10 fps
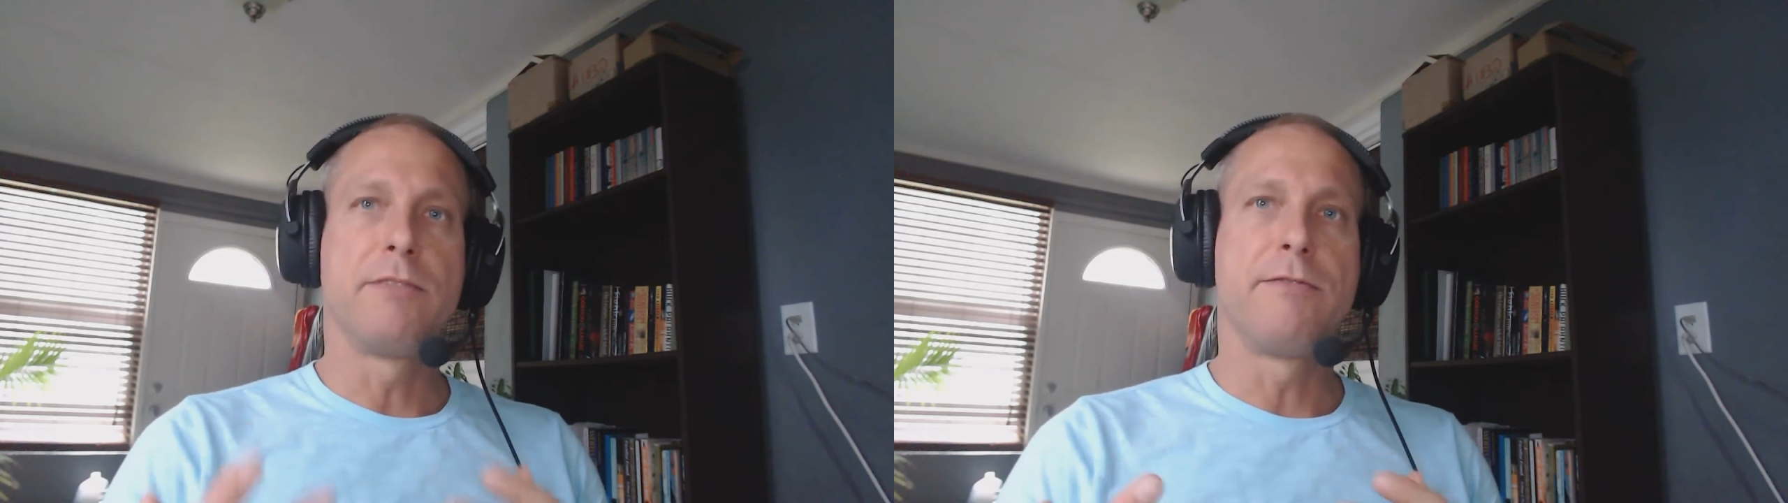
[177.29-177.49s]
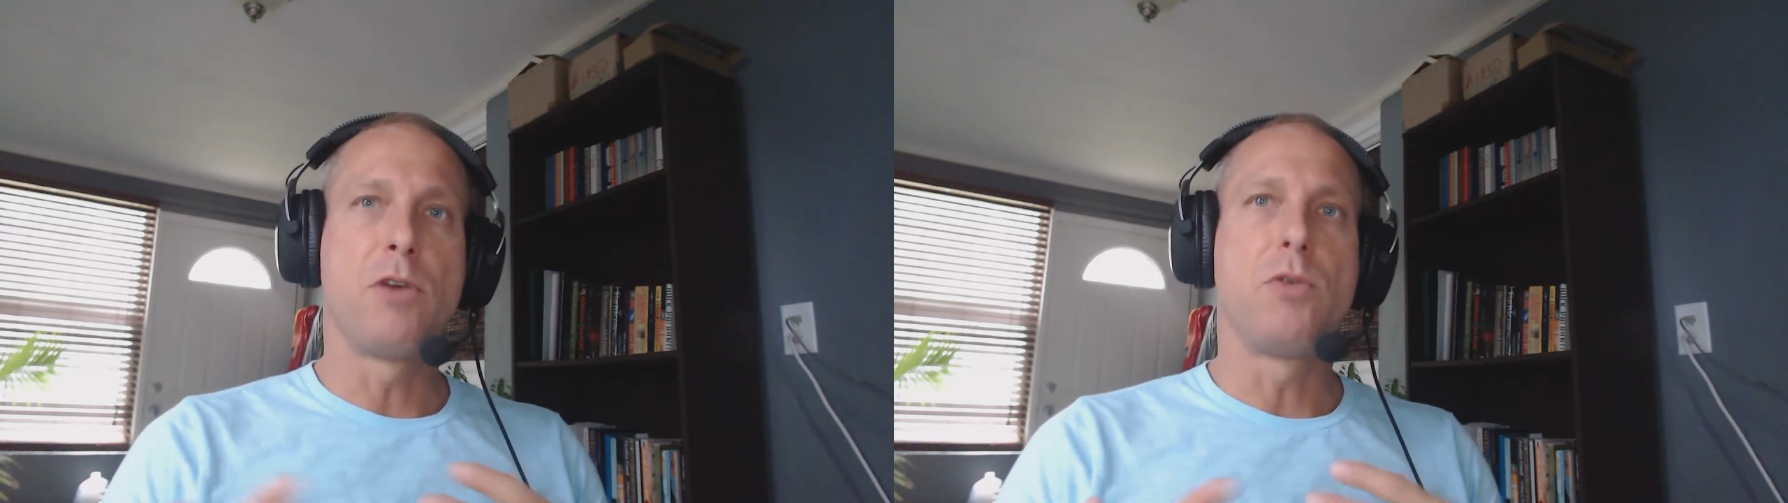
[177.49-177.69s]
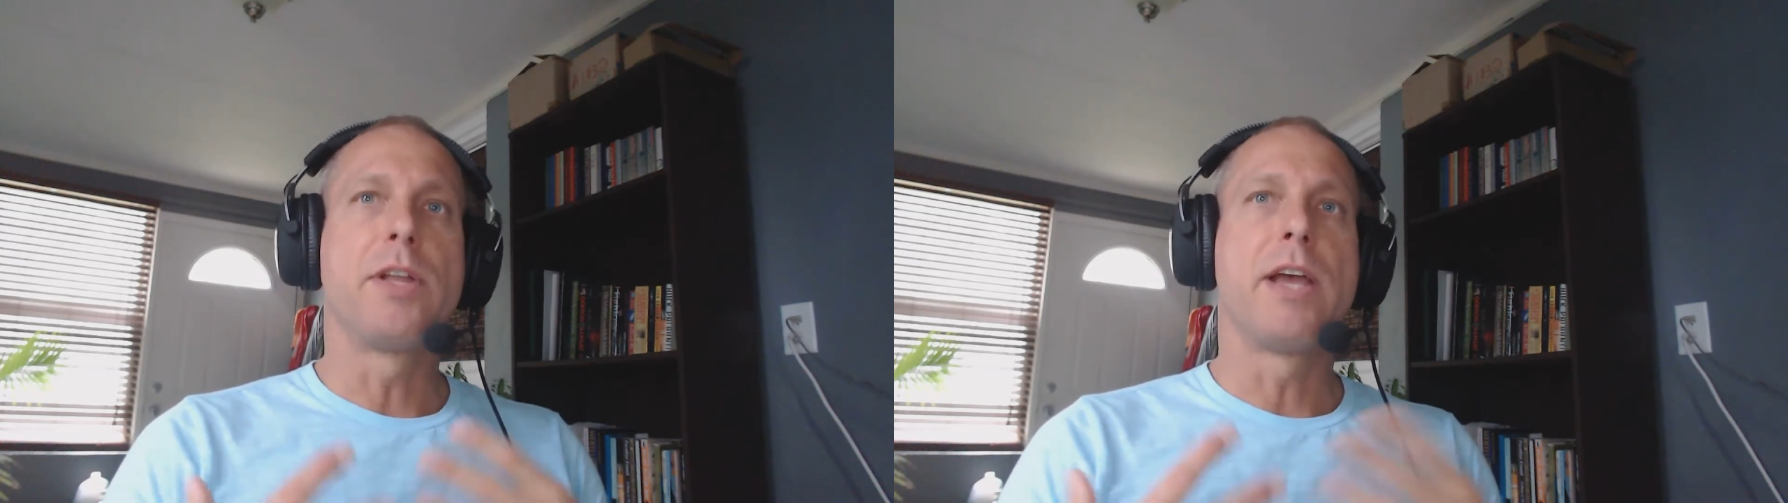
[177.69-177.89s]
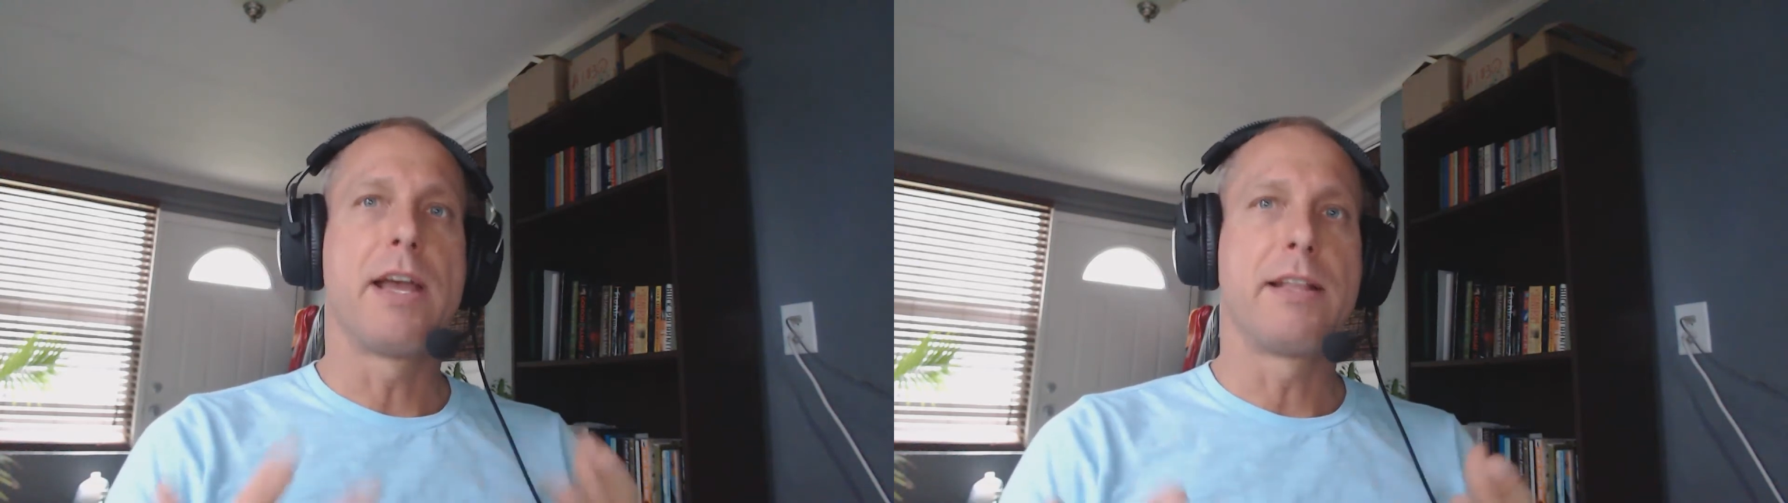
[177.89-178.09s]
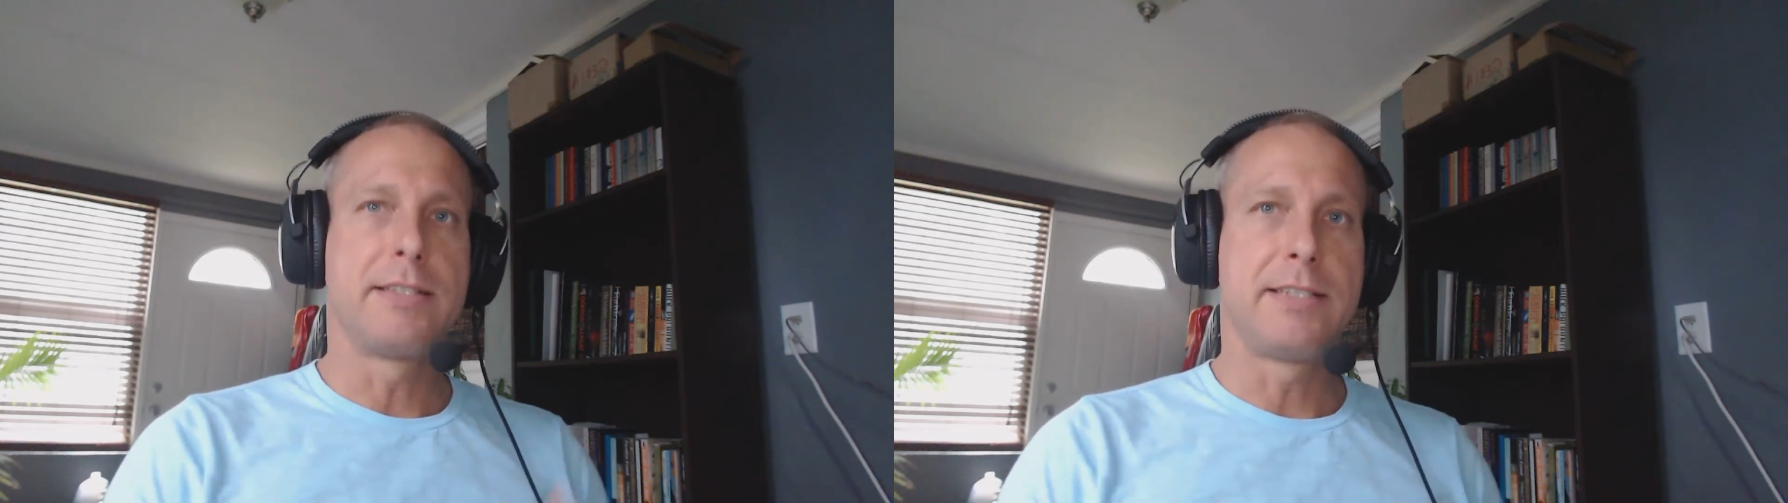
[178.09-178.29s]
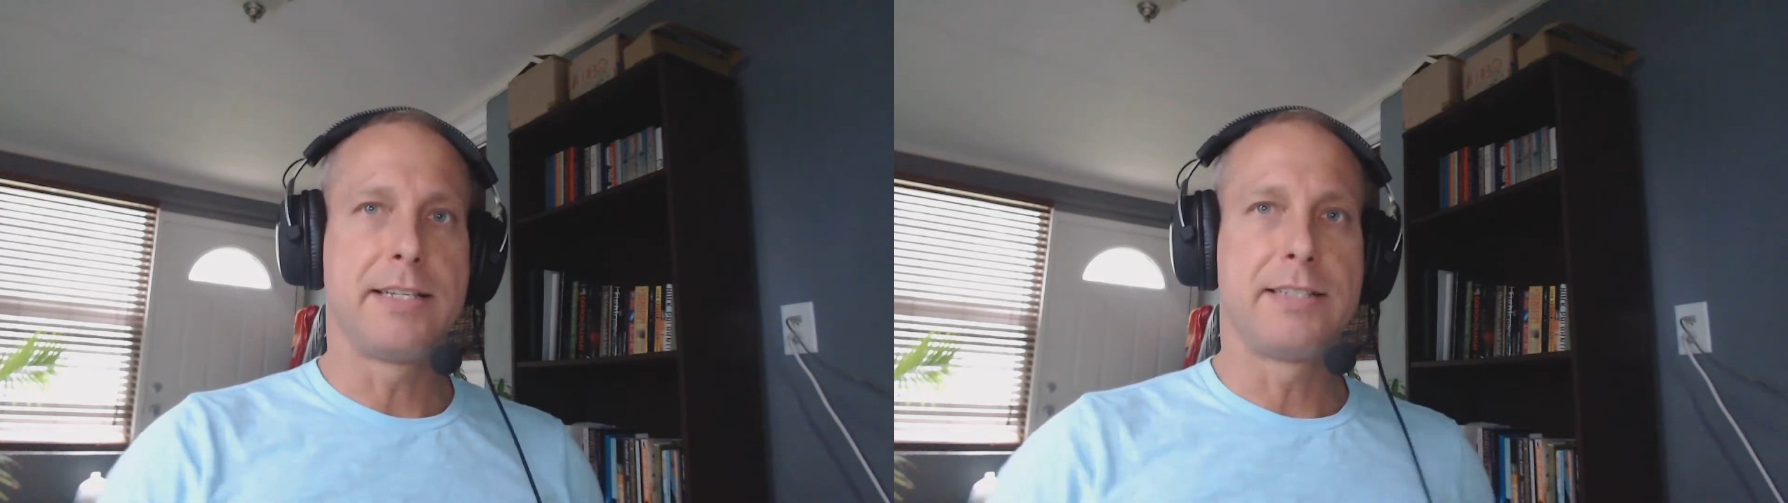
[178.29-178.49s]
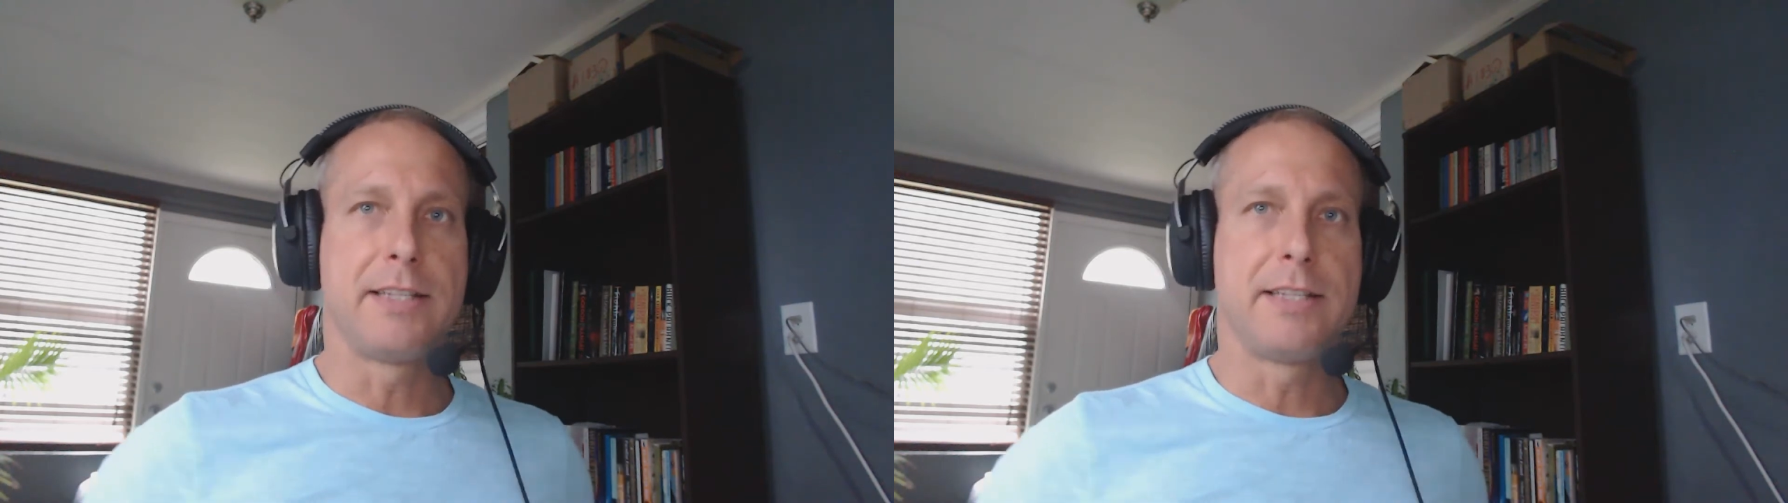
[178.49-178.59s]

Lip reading: vote and assist